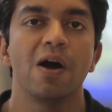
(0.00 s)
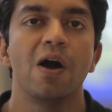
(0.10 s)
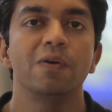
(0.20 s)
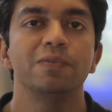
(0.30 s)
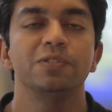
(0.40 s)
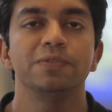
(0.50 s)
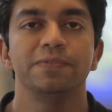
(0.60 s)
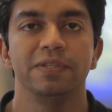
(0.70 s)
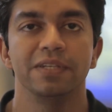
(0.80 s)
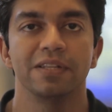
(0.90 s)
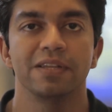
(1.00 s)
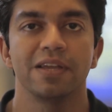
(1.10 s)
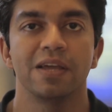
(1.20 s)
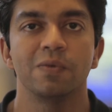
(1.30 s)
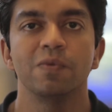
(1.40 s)
How would you feel
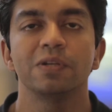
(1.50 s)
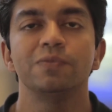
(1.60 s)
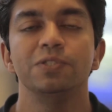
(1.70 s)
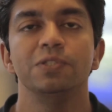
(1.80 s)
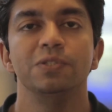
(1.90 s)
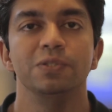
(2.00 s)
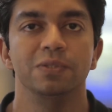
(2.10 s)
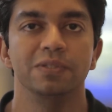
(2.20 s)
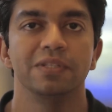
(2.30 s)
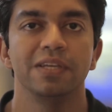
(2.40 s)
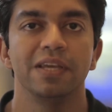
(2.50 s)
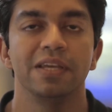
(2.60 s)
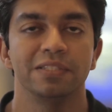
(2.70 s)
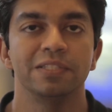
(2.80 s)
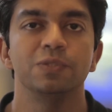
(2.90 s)
and what would you do
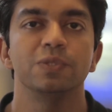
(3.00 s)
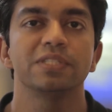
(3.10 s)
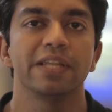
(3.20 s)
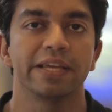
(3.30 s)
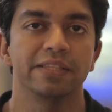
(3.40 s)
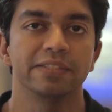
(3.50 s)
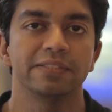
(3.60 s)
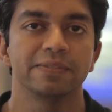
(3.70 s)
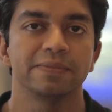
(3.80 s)
in a situation like this?